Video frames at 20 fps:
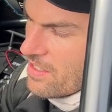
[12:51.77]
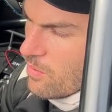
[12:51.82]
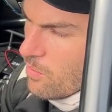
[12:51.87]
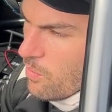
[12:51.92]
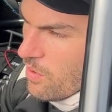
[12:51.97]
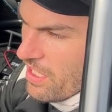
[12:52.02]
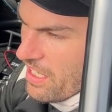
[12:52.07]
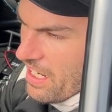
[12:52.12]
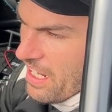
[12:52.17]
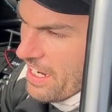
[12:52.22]

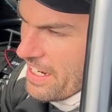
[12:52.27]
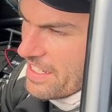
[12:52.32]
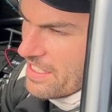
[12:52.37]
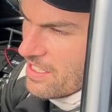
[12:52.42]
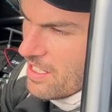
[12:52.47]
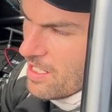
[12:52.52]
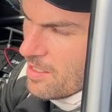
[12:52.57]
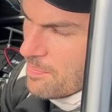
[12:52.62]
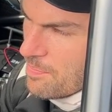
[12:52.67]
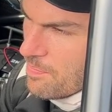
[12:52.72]
When it hiked
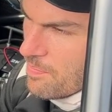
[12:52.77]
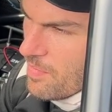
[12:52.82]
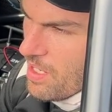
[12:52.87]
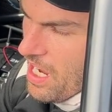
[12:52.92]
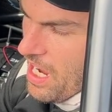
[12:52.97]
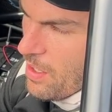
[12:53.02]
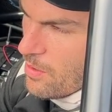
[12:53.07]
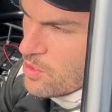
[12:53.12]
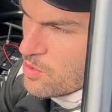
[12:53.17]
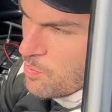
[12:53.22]
up,
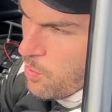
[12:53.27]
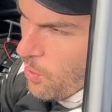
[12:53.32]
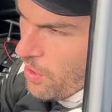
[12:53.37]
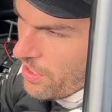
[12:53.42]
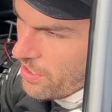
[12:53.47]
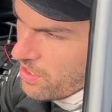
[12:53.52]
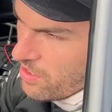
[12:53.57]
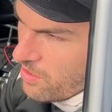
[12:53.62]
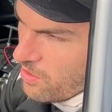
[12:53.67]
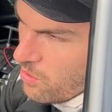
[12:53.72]
I was
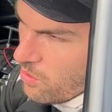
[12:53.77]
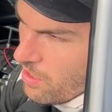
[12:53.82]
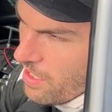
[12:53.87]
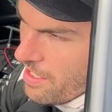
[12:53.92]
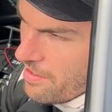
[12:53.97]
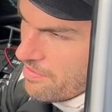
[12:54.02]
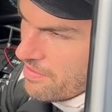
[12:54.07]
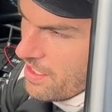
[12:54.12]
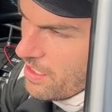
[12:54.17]
pointed a little left.